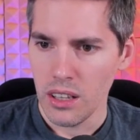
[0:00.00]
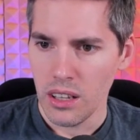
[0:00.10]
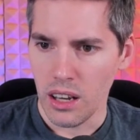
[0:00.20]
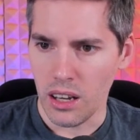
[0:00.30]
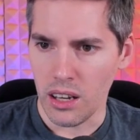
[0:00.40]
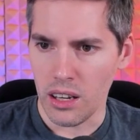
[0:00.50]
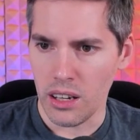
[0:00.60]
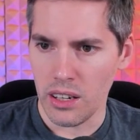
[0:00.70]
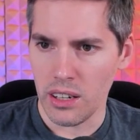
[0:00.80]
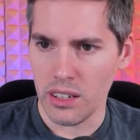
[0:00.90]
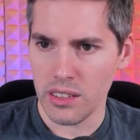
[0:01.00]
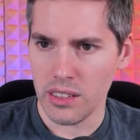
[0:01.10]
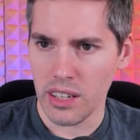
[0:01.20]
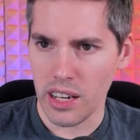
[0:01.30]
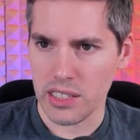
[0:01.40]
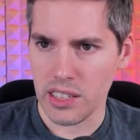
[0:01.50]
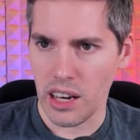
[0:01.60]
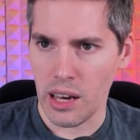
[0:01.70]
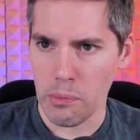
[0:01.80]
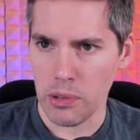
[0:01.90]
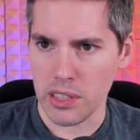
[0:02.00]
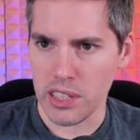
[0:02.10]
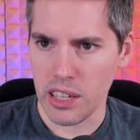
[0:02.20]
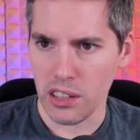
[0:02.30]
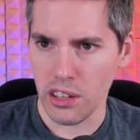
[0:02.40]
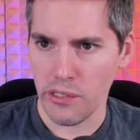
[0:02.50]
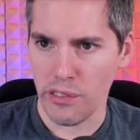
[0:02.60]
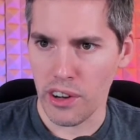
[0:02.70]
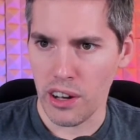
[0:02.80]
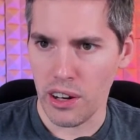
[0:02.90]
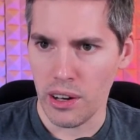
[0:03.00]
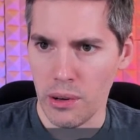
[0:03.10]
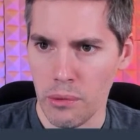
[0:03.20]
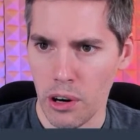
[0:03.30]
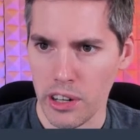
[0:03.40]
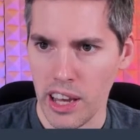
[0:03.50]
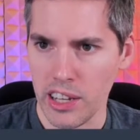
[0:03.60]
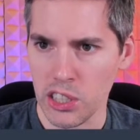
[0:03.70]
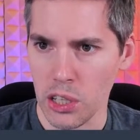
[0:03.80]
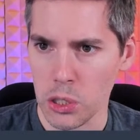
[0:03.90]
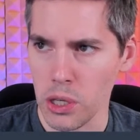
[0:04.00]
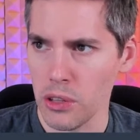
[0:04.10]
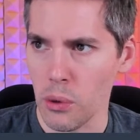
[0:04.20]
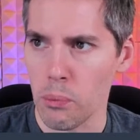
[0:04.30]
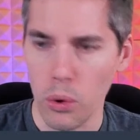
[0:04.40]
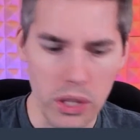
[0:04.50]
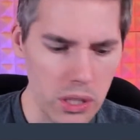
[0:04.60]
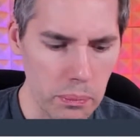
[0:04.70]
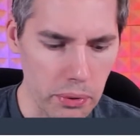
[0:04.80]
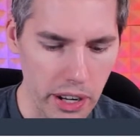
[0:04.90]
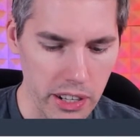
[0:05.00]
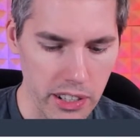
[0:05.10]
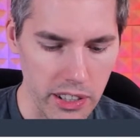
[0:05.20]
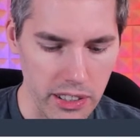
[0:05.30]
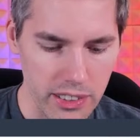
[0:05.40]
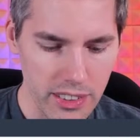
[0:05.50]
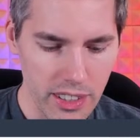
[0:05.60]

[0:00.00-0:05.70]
Uh, next up, let's take a look from Arcanus Ultra, the Willbreaker.